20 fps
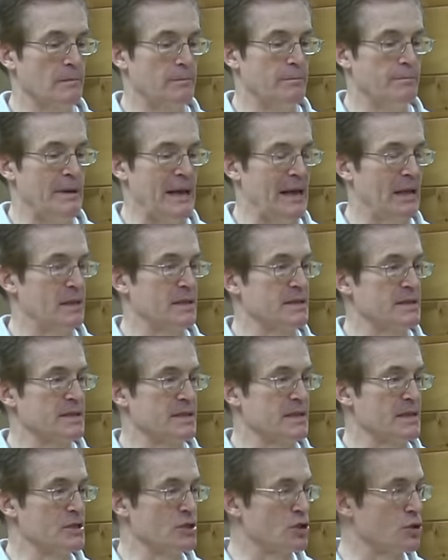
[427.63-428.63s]
balance
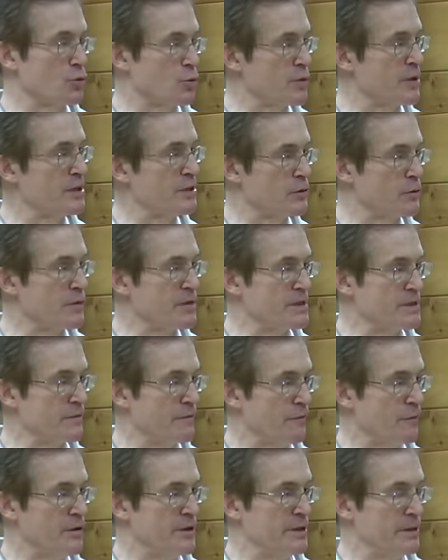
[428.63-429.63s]
these three degrees of
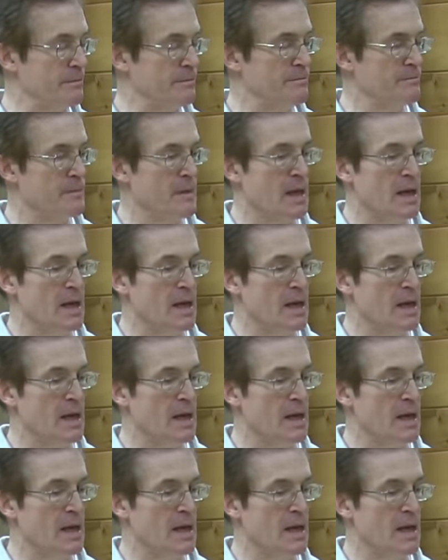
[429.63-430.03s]
freedom.